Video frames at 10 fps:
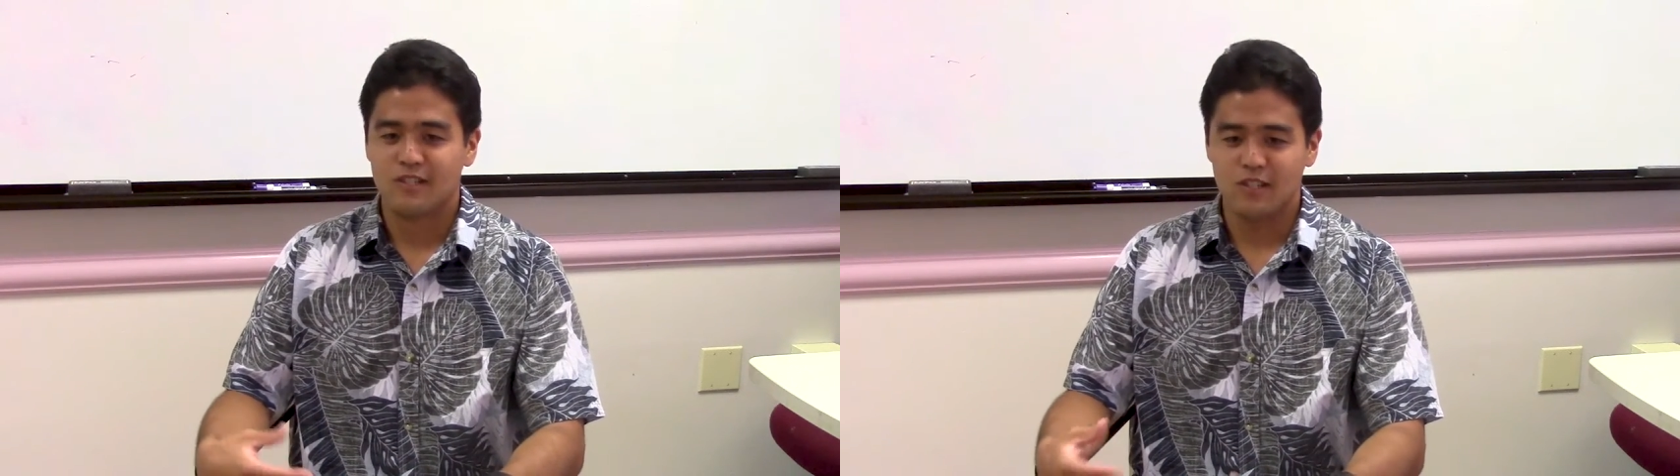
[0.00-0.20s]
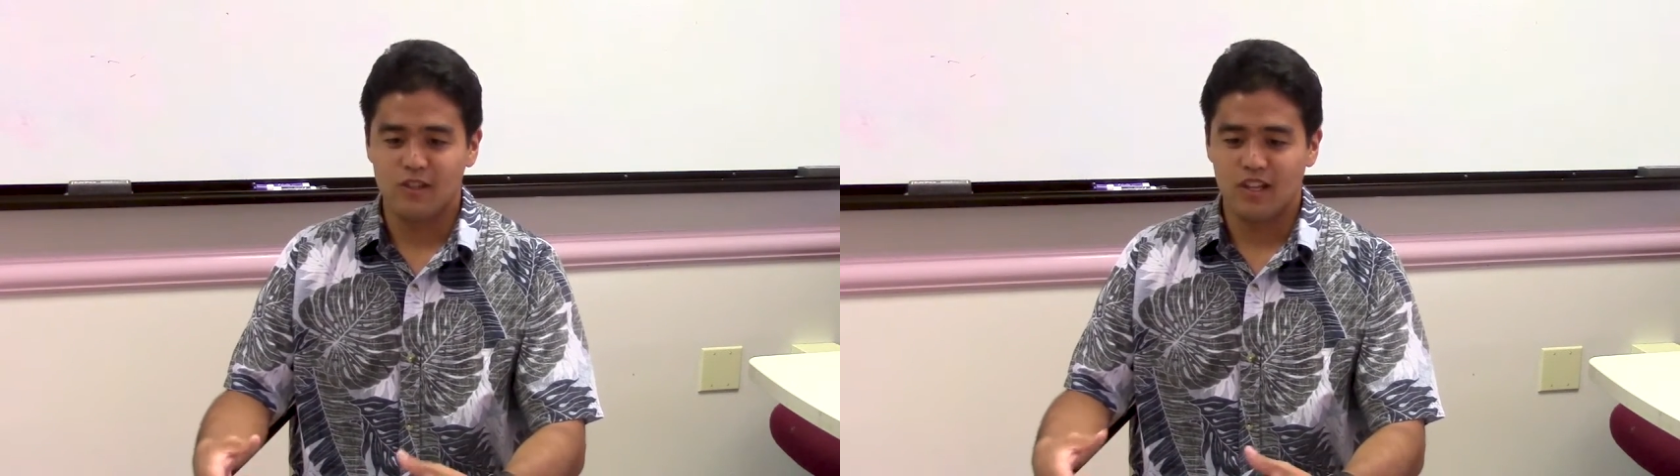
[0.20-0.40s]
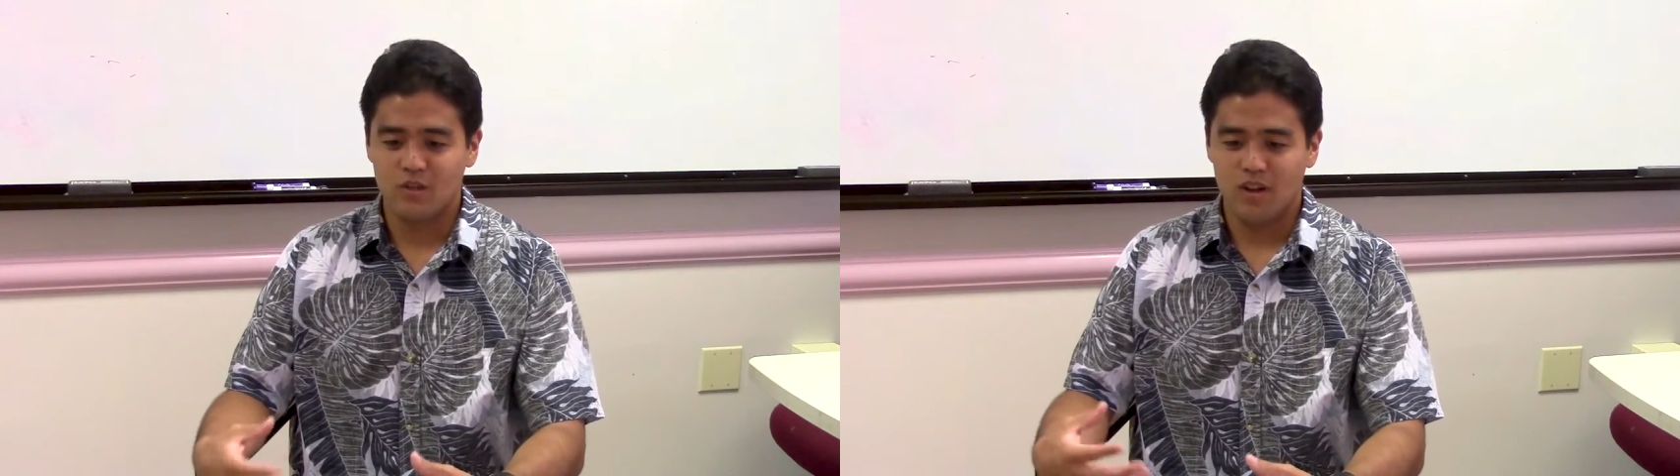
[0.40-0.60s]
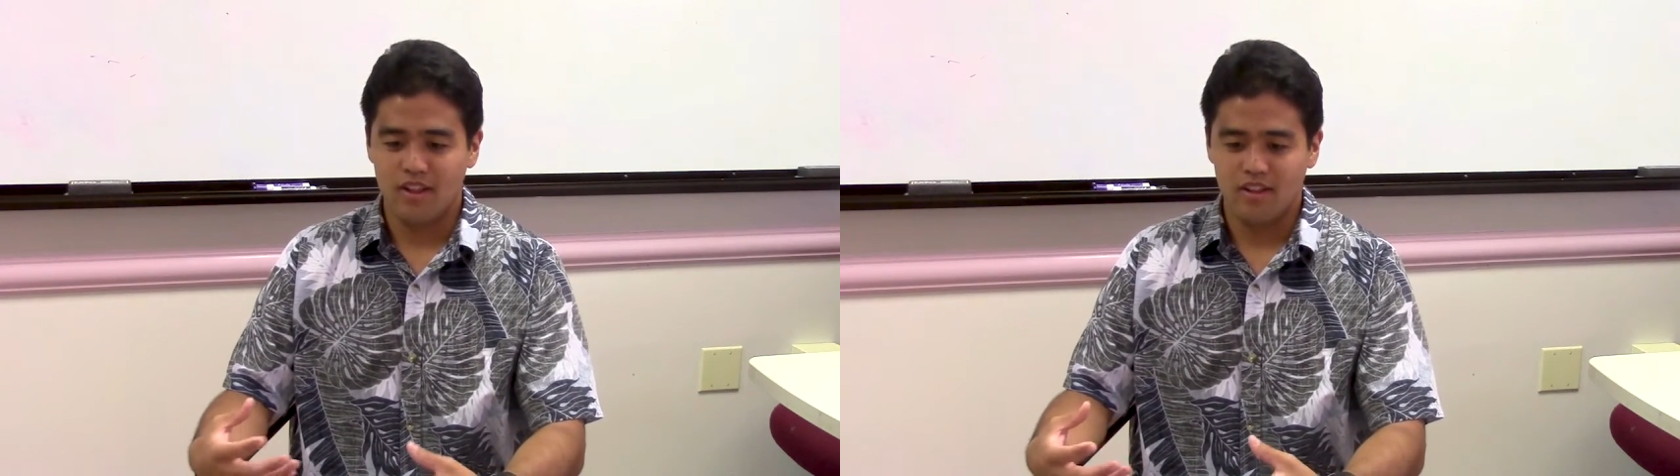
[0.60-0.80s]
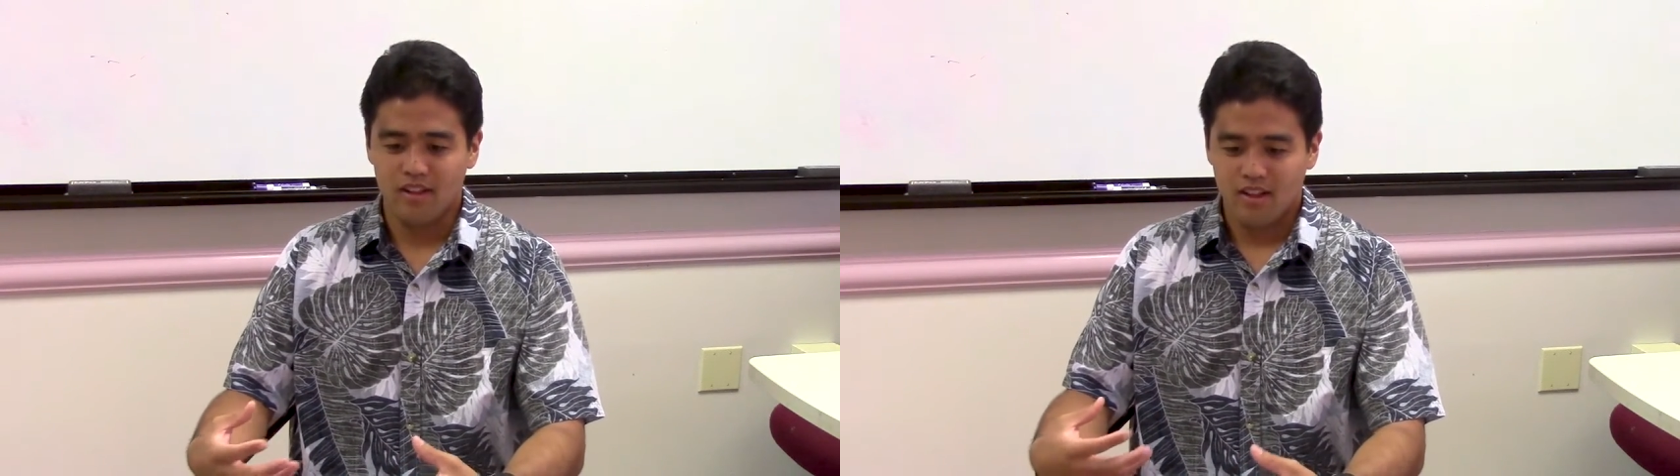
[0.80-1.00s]
So that's
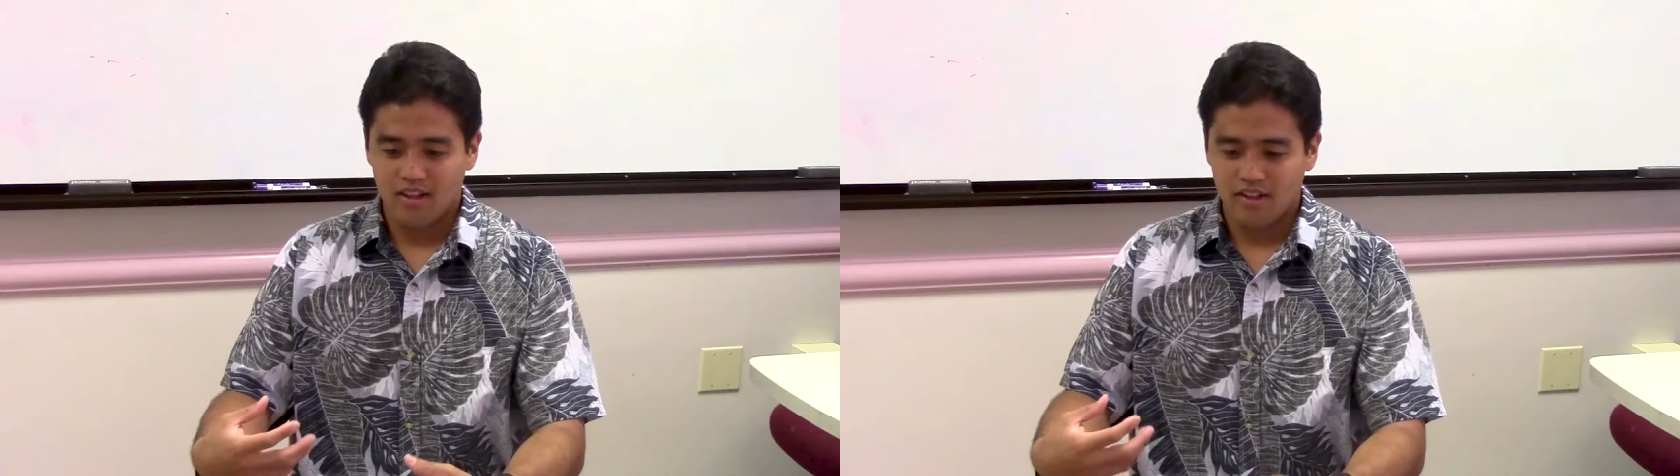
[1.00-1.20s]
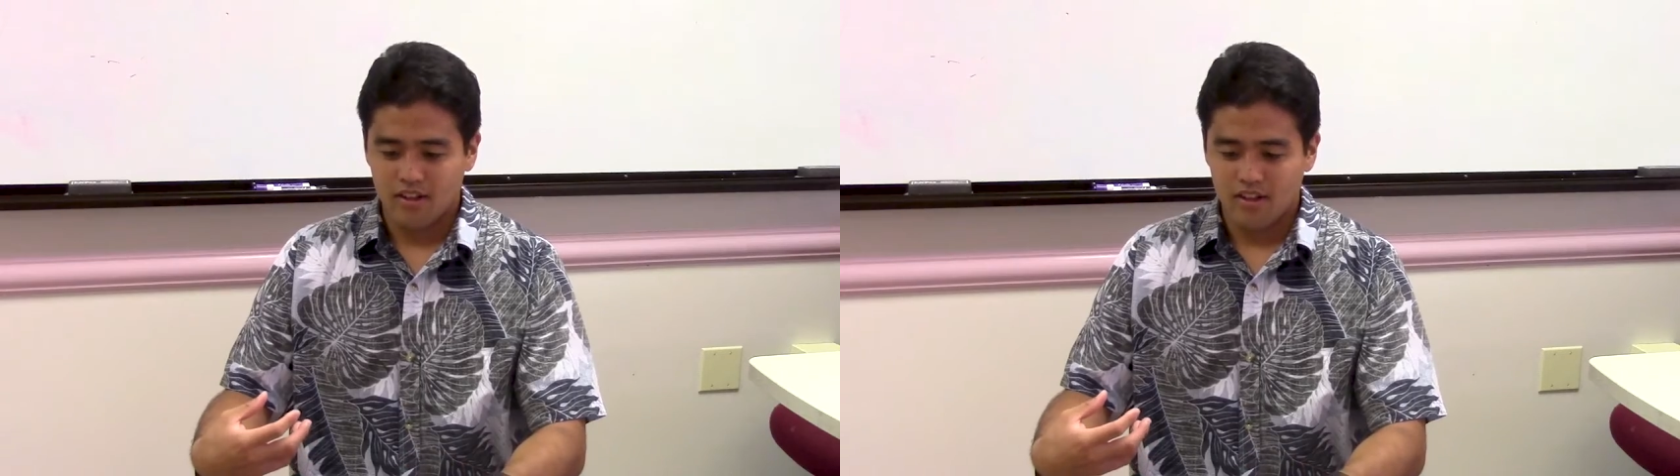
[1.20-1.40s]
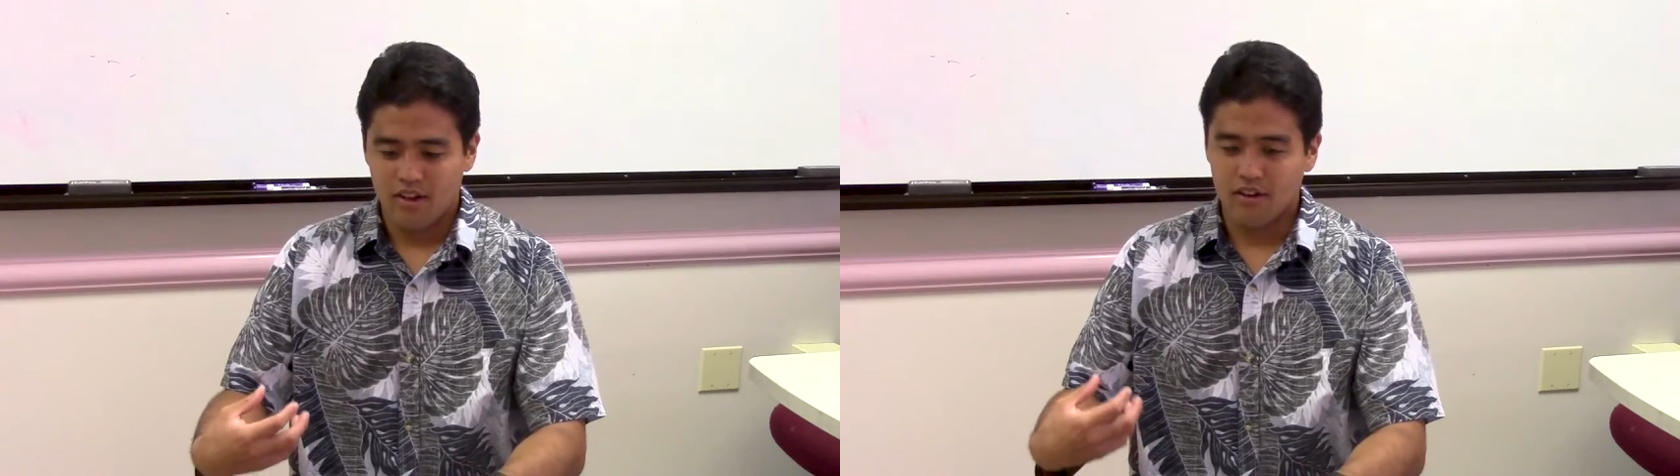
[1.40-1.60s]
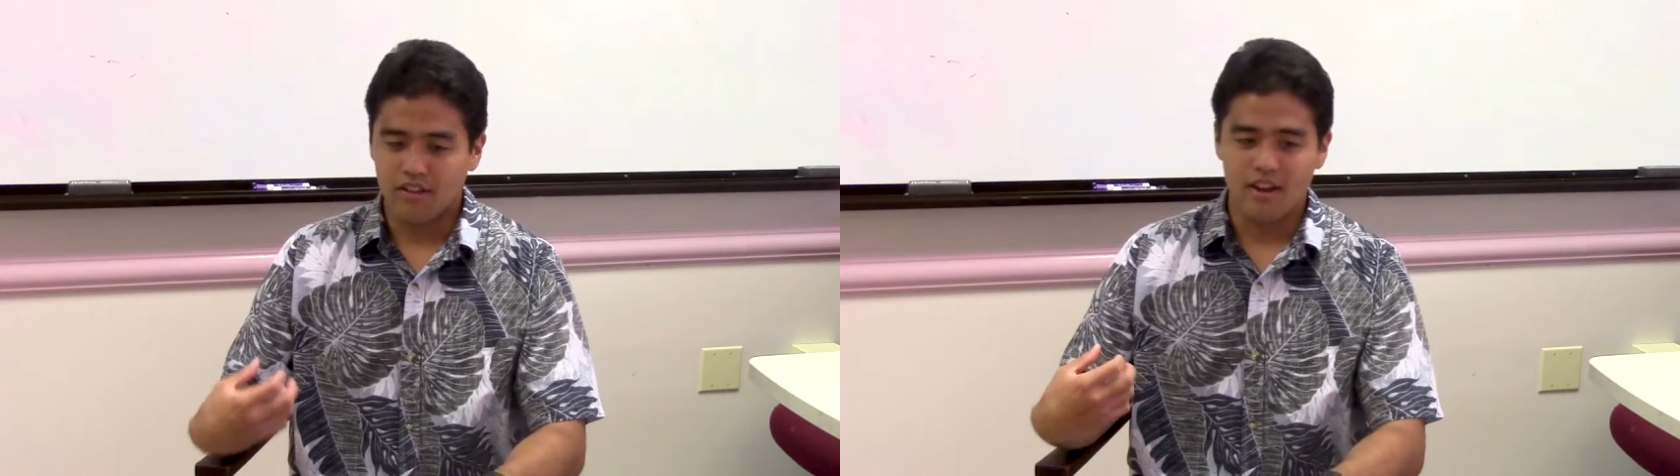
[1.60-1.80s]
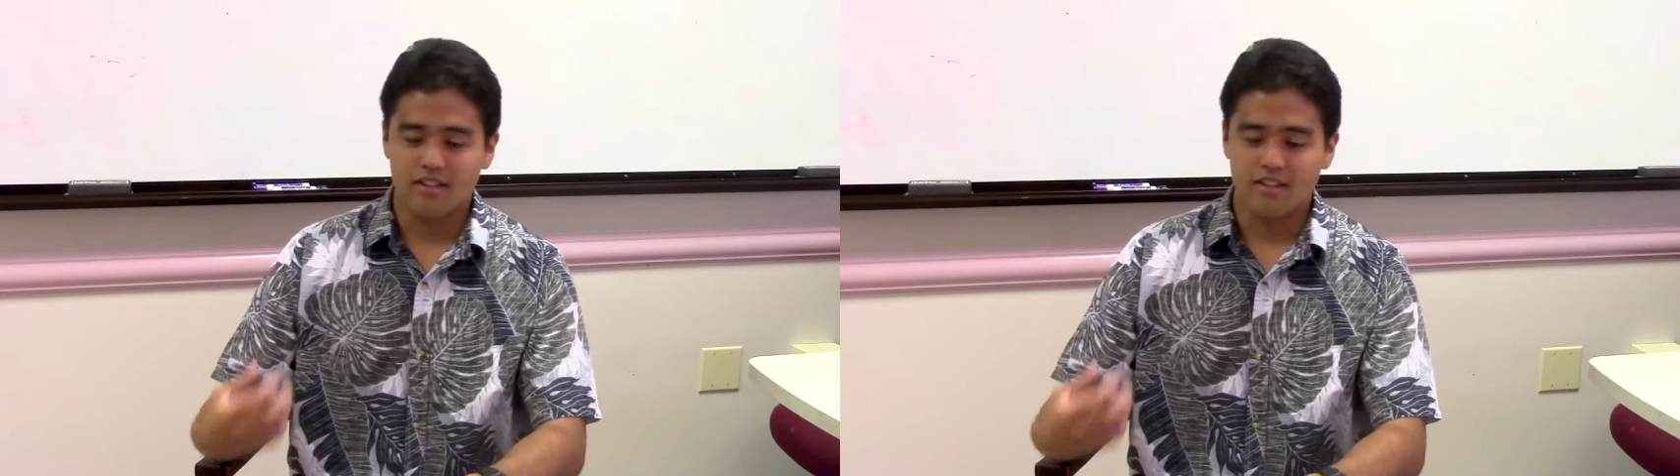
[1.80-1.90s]
why hearing their